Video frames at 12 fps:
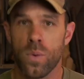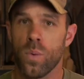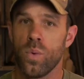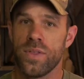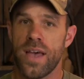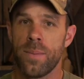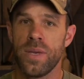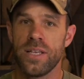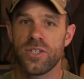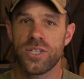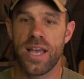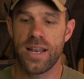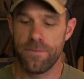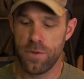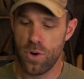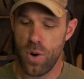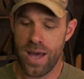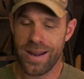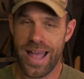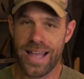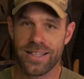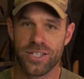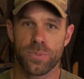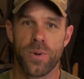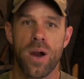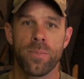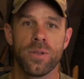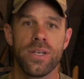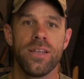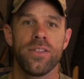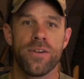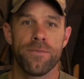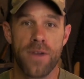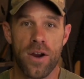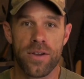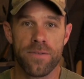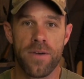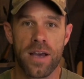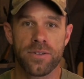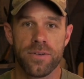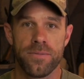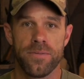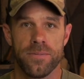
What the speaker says: With that being said, if you know how to hang these properly, they're very effective.